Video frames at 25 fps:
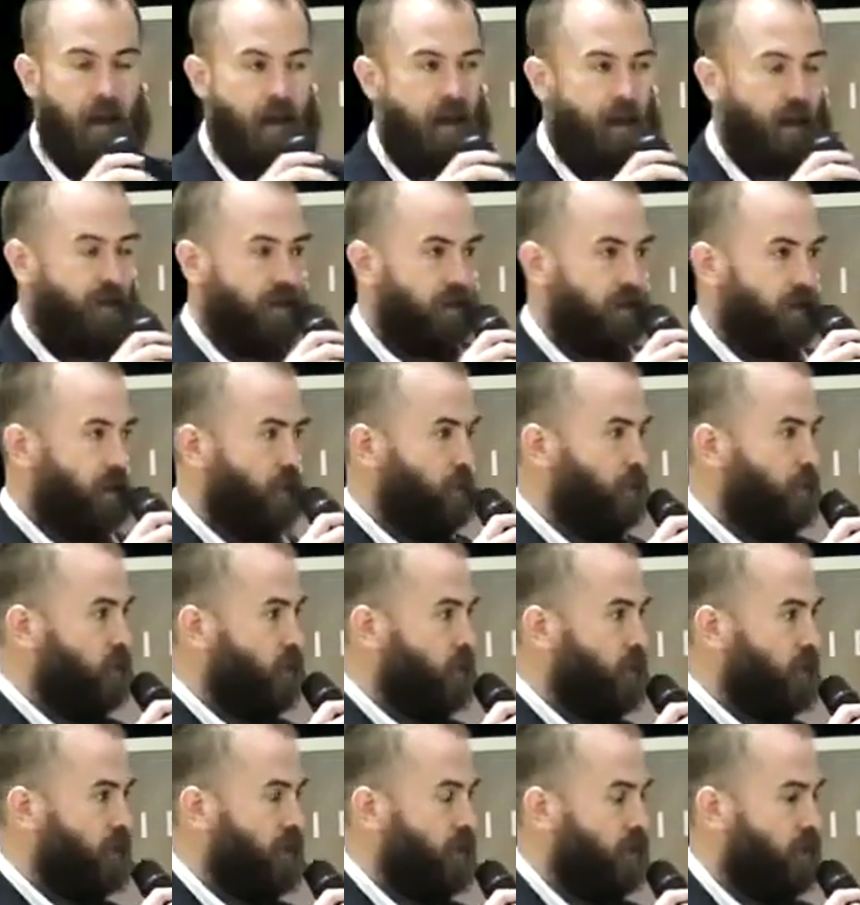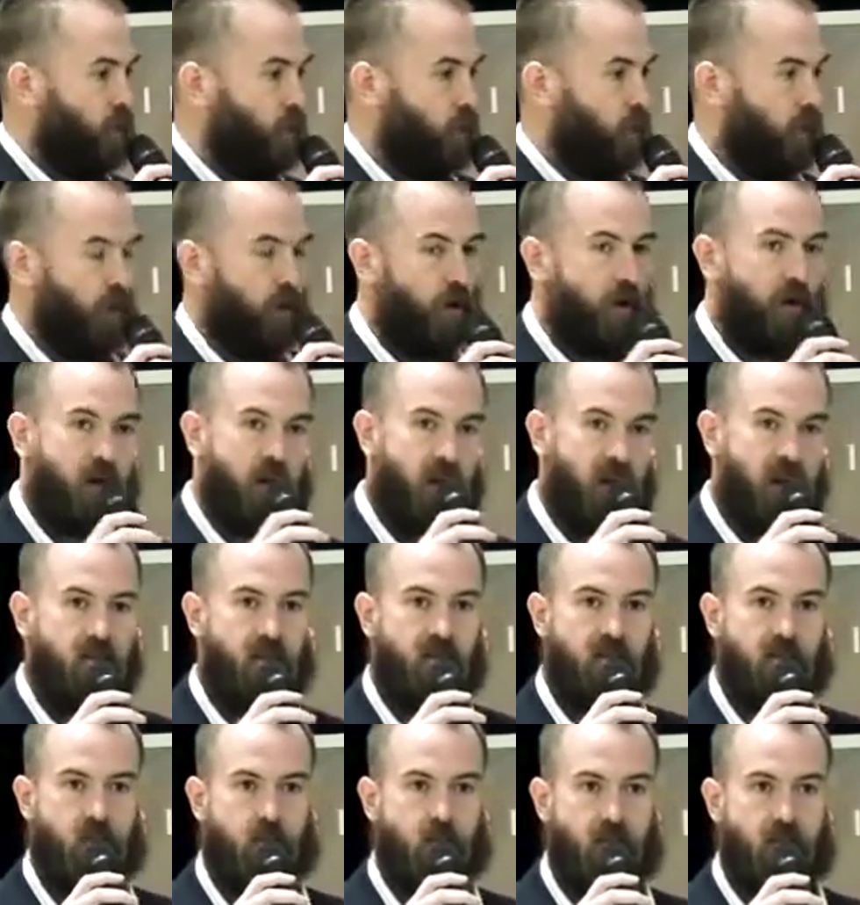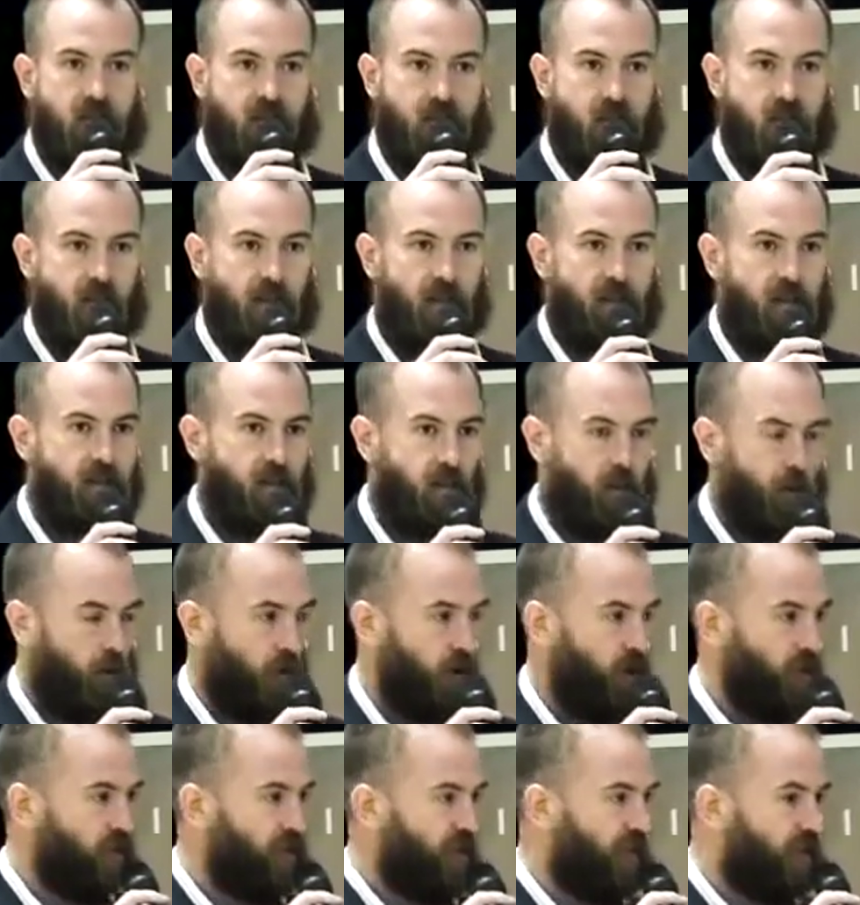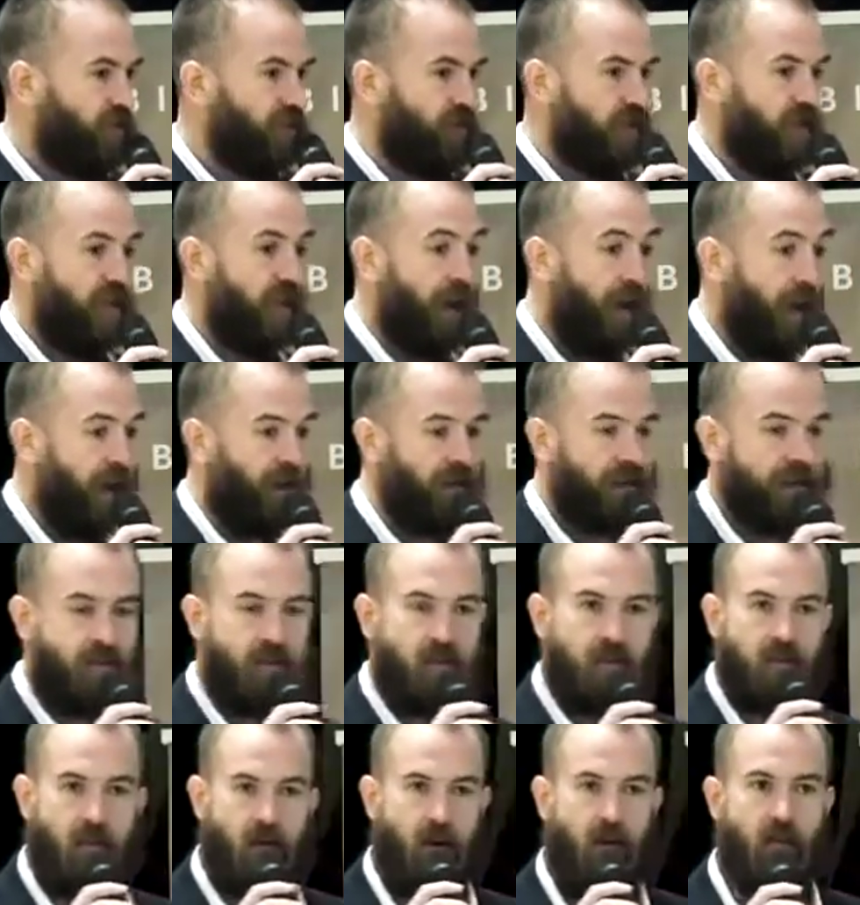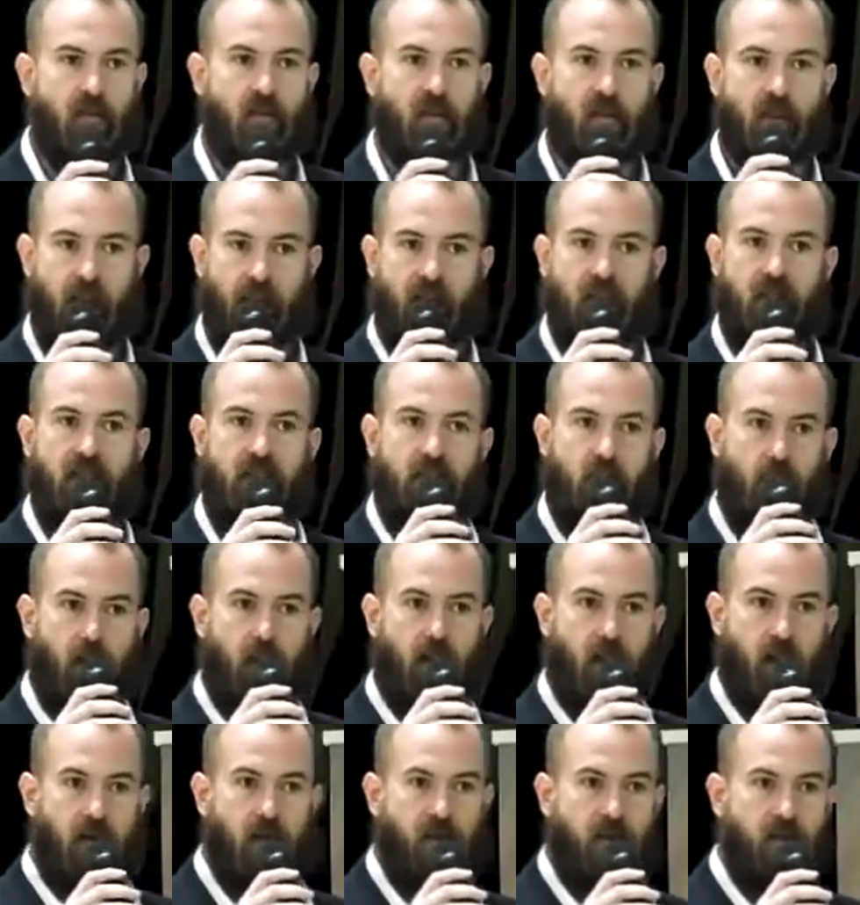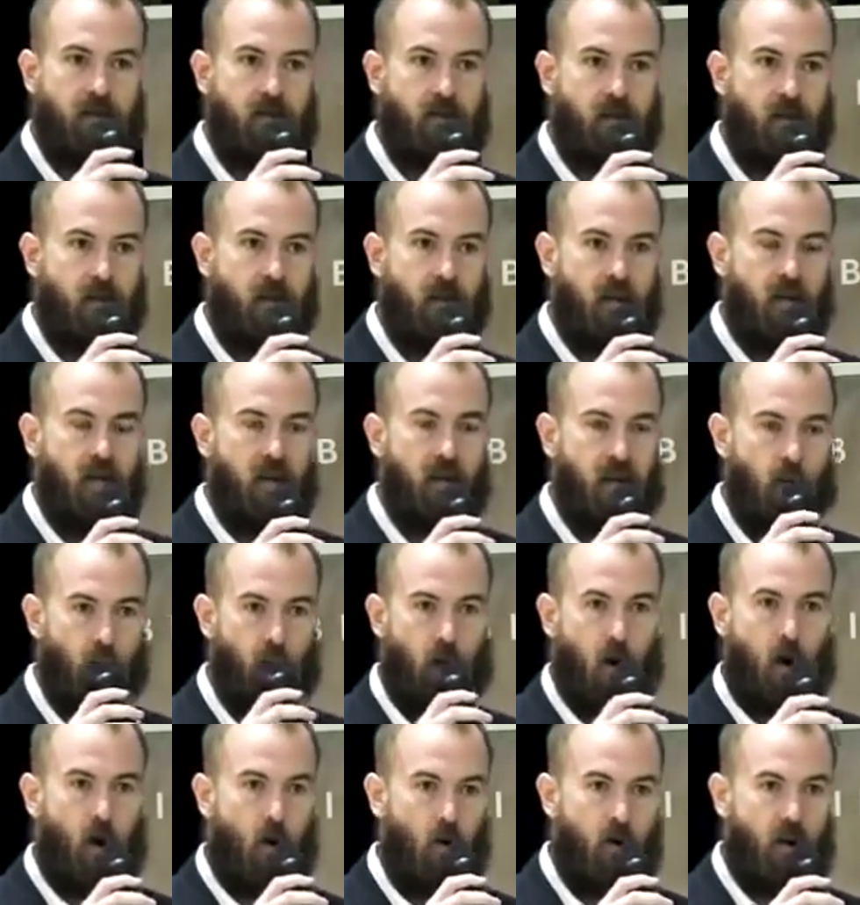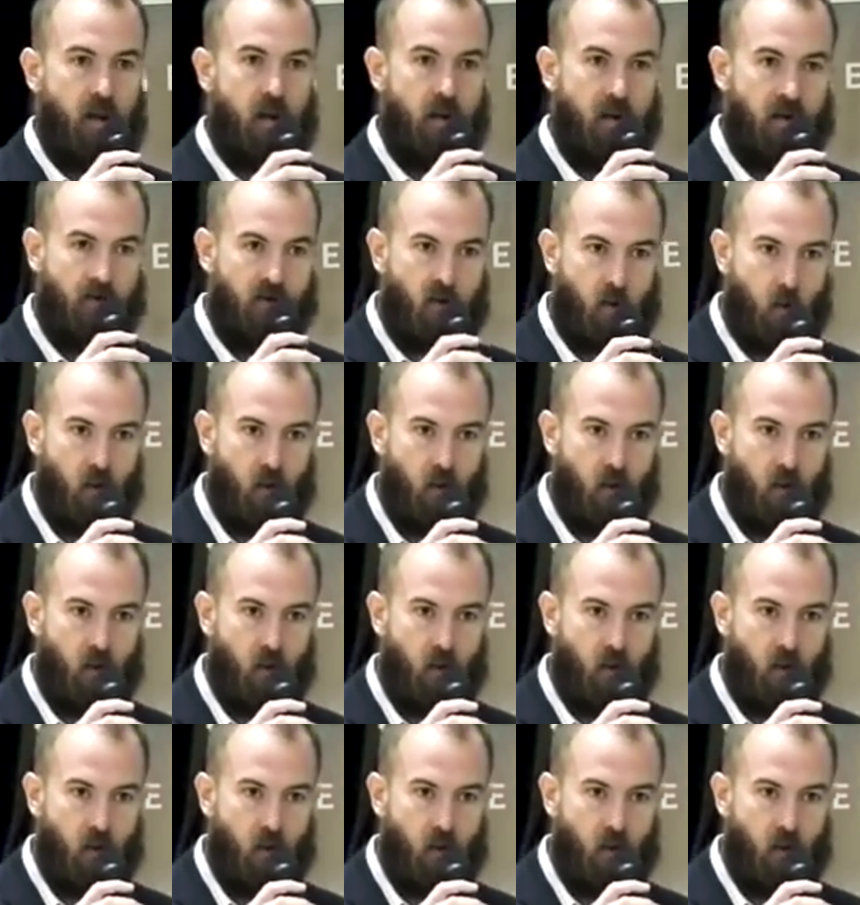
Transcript: And we're in an industry that's looking to grow 16x over the next few years, and we're already a